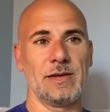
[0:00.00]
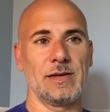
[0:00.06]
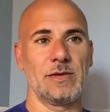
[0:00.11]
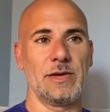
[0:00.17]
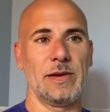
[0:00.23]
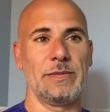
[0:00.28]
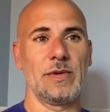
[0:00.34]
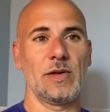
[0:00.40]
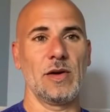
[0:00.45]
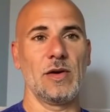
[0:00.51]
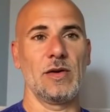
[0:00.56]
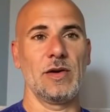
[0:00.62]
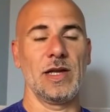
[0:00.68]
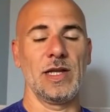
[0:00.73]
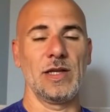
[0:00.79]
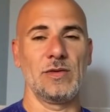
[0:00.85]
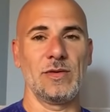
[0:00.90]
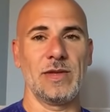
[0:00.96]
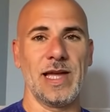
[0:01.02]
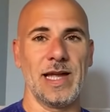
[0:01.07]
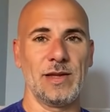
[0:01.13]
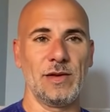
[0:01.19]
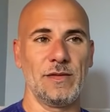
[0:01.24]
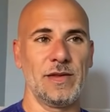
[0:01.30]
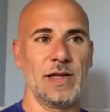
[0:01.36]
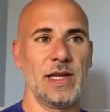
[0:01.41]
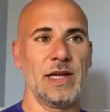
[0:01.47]
crypto into the
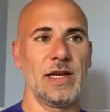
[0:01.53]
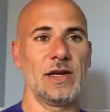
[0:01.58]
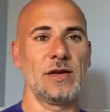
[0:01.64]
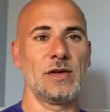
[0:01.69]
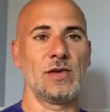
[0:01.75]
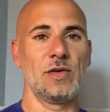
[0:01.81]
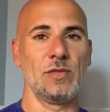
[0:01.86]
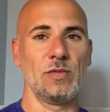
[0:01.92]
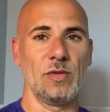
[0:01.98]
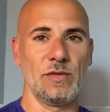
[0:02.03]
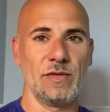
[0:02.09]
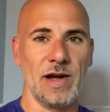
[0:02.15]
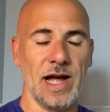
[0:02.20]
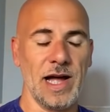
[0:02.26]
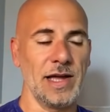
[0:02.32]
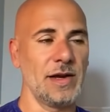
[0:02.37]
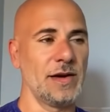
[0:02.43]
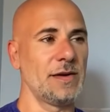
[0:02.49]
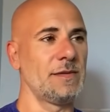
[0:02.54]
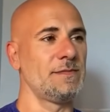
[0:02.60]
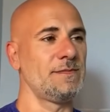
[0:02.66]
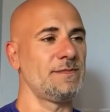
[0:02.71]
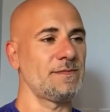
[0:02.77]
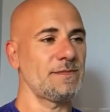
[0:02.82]
end of the year to move higher.